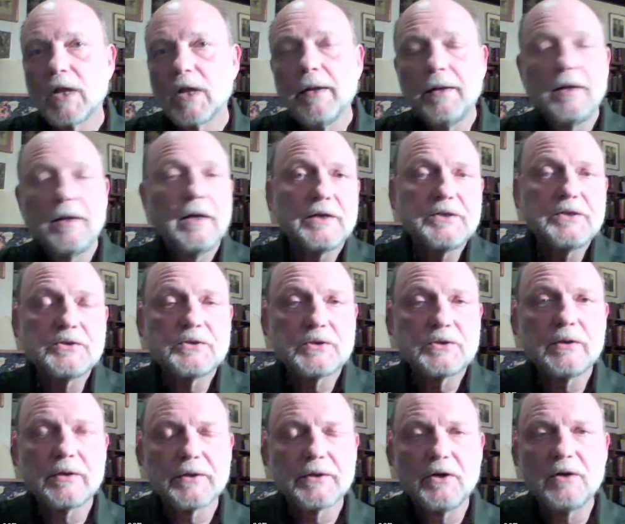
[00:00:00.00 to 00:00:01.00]
Yeah, I
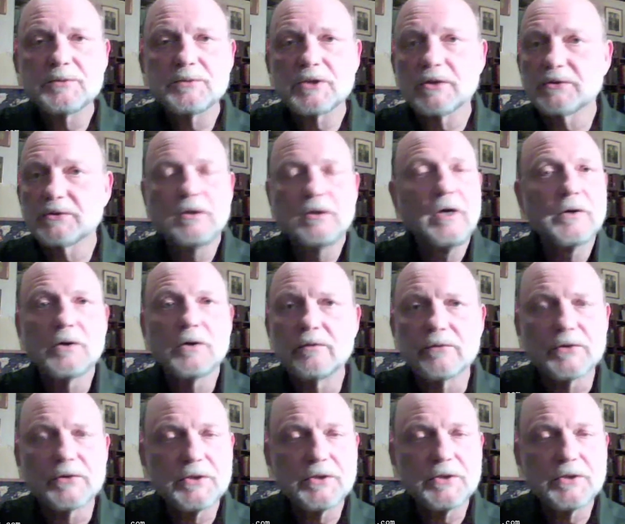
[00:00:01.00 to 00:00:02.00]
sincerely hope so. It's long
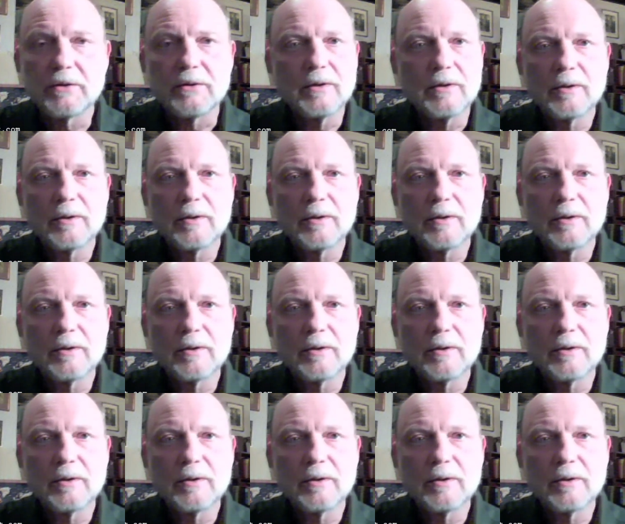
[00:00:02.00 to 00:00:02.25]
overdue.